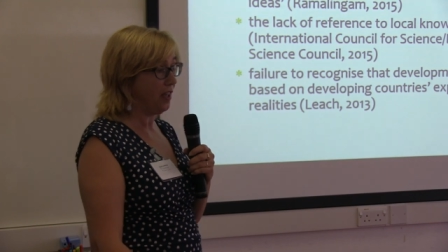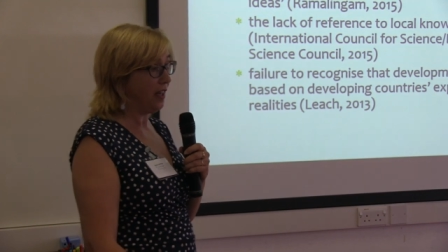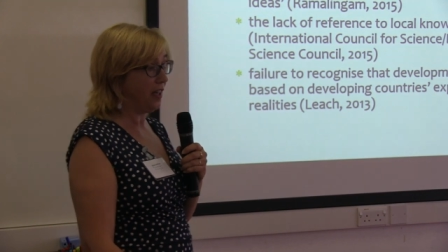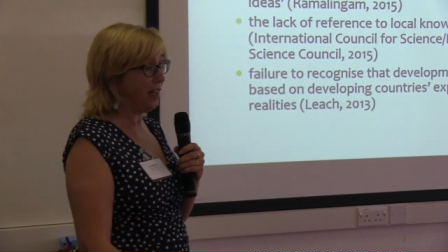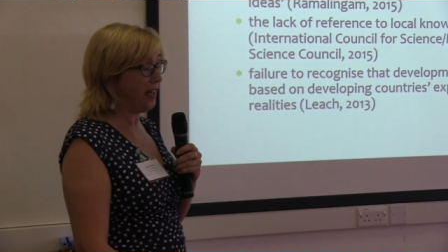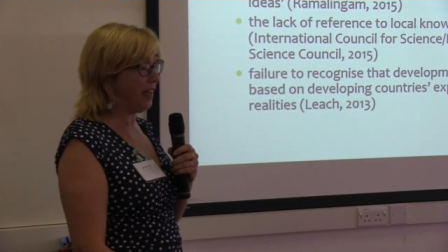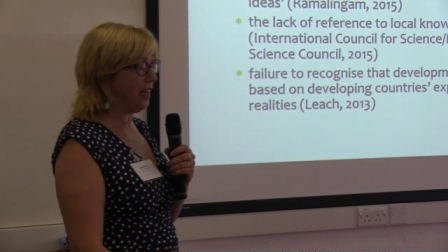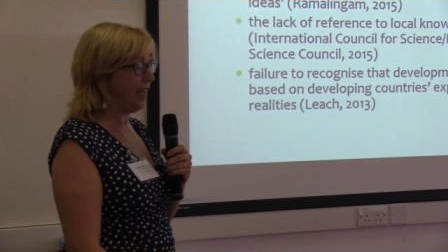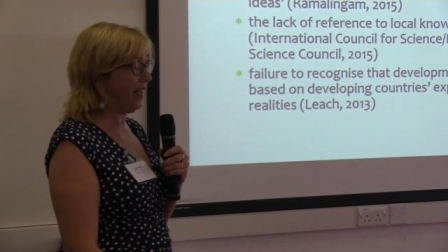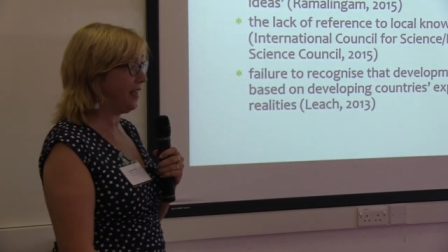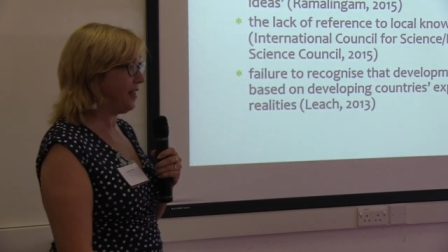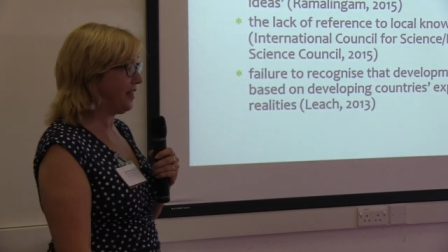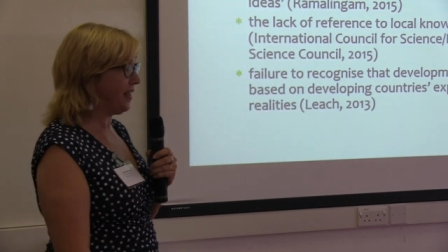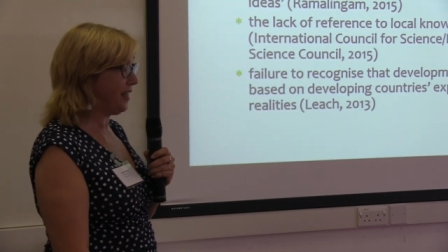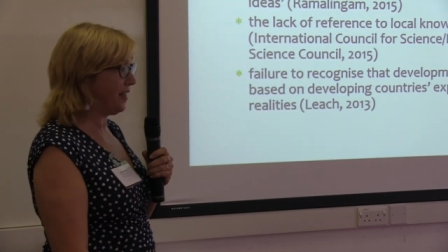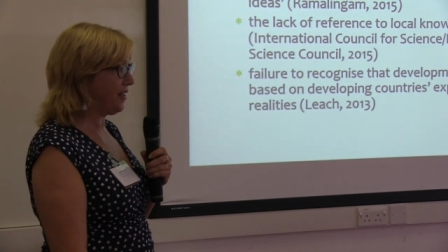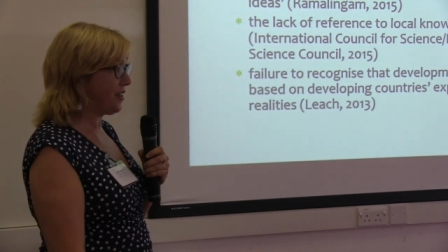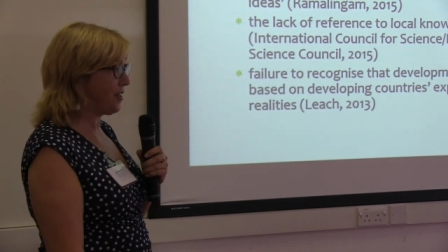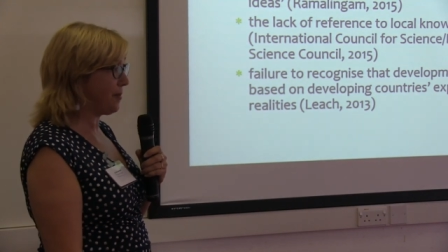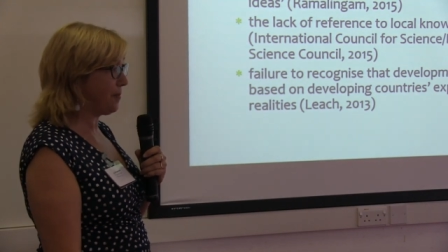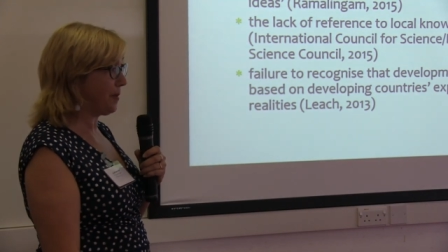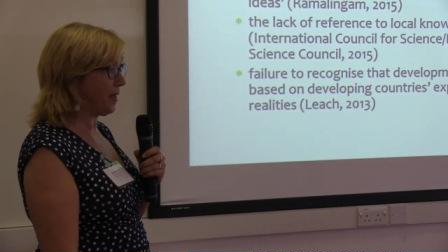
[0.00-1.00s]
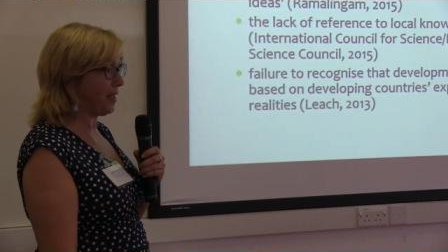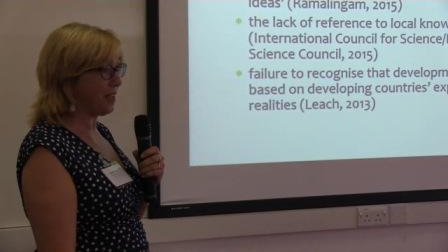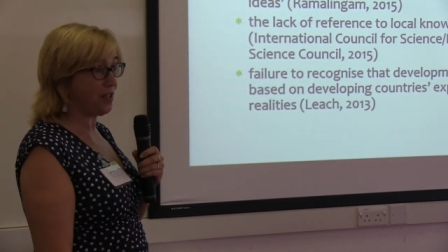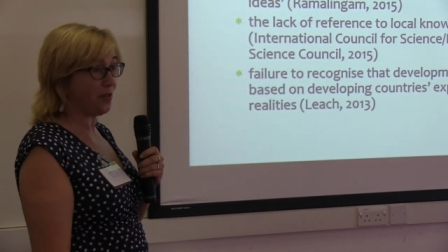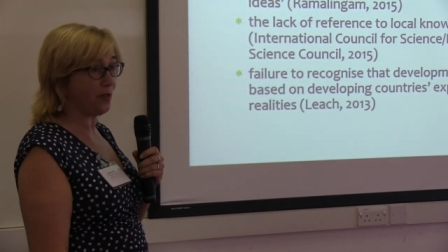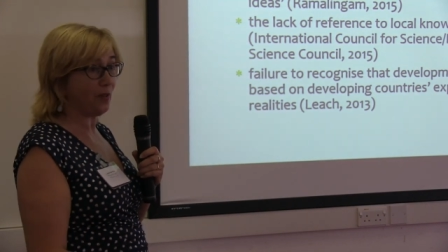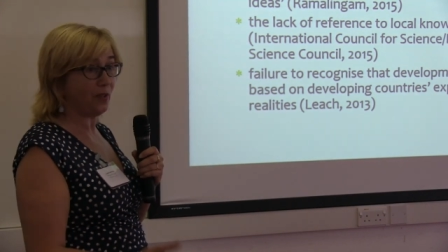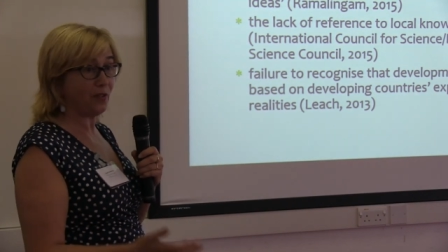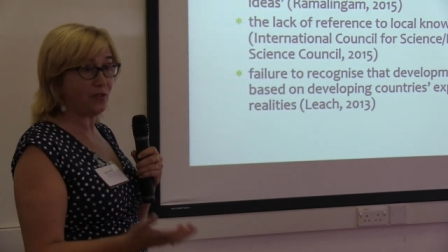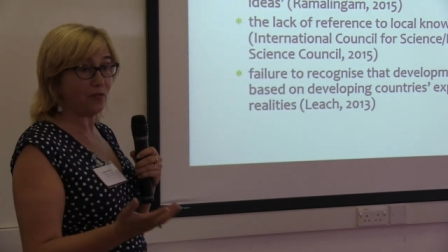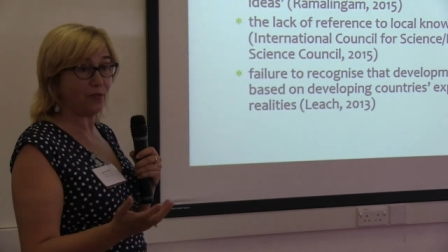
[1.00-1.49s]
and I had some
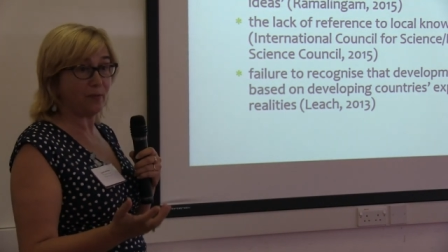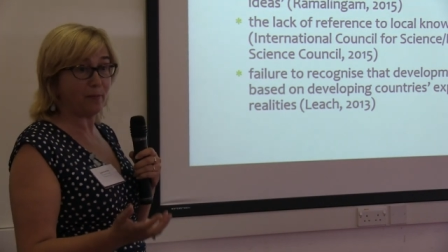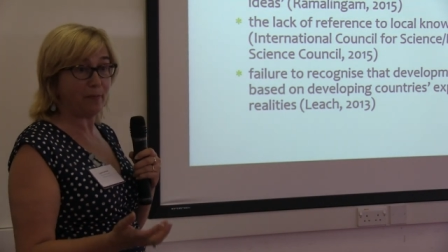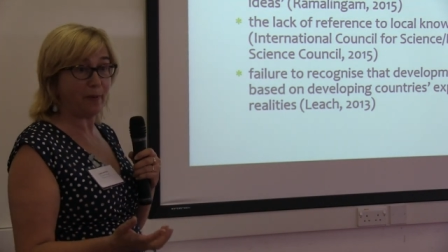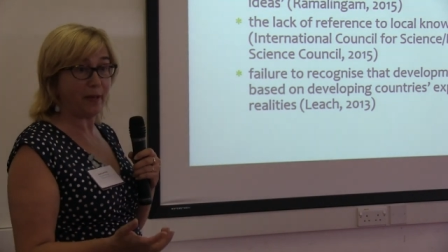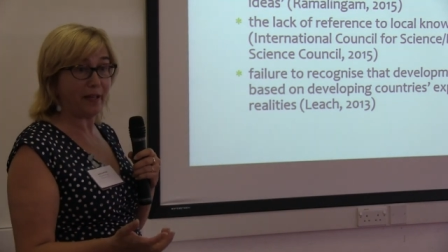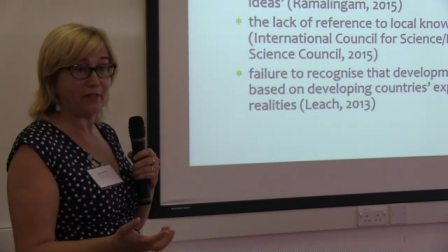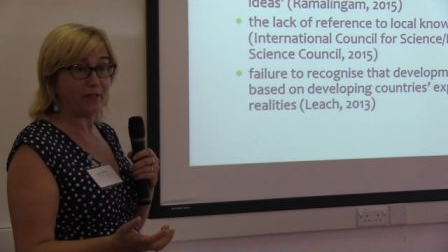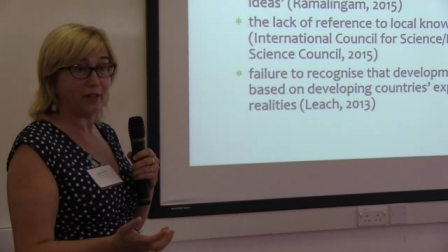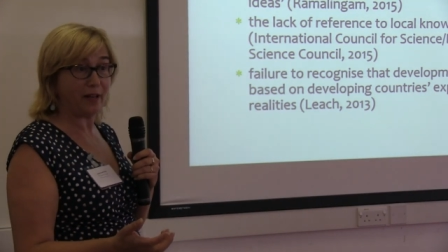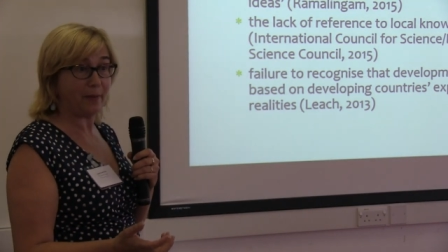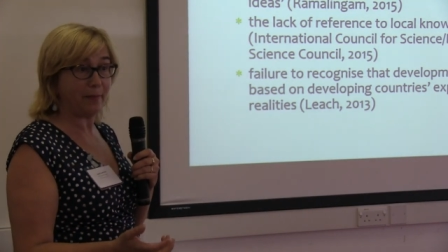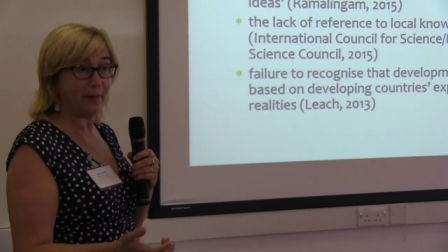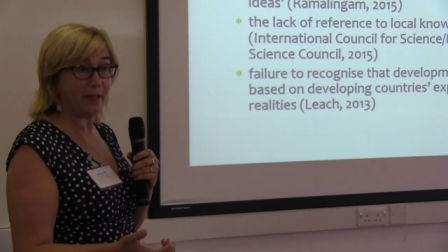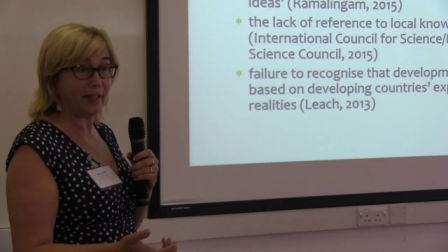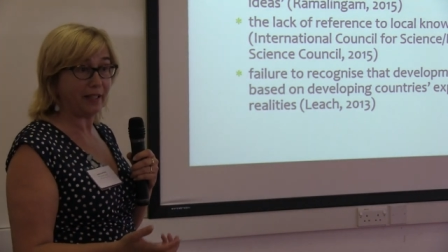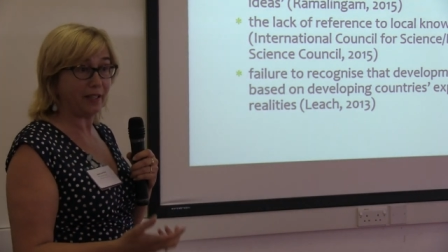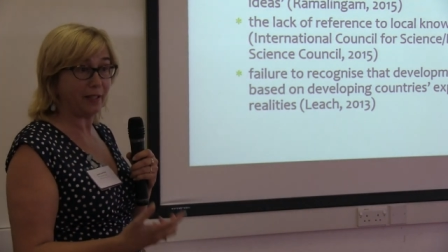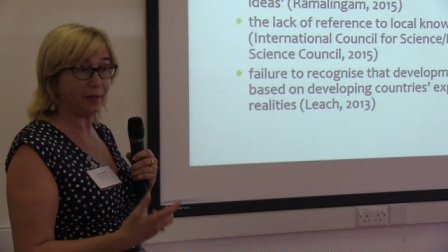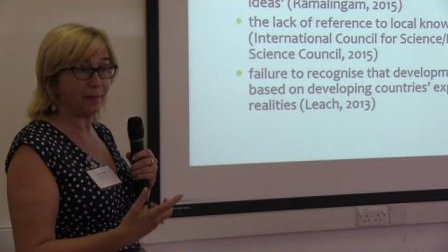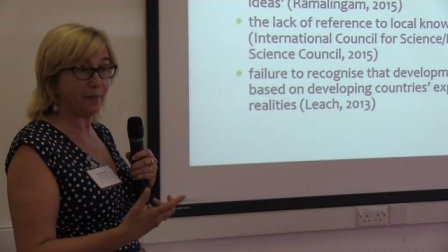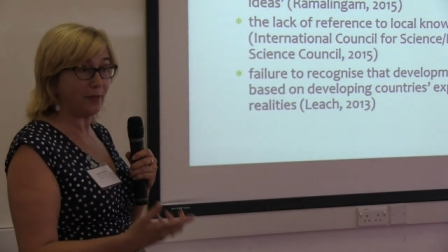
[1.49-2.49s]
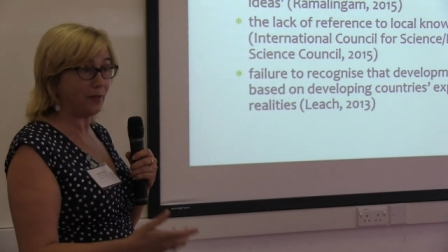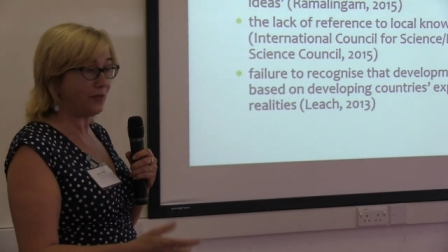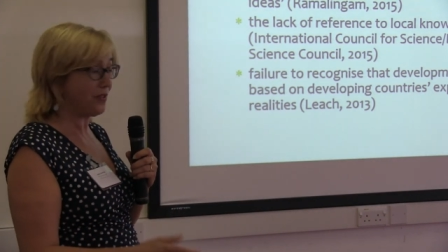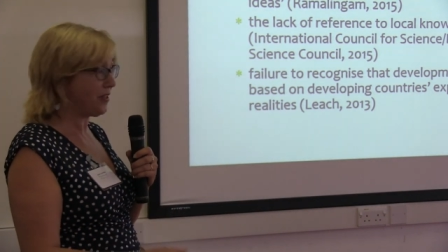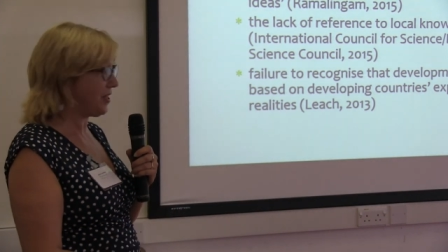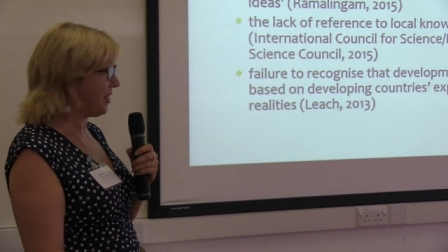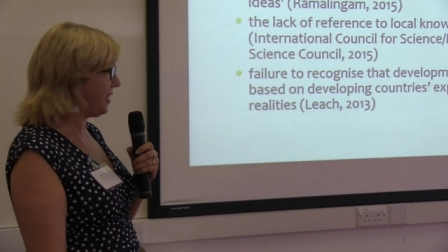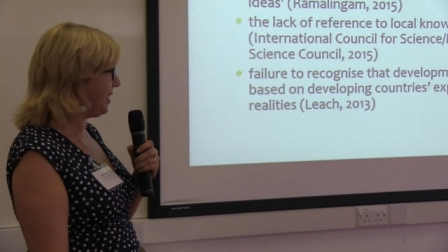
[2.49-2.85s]
nice quotes from Ben Ramalingam, who's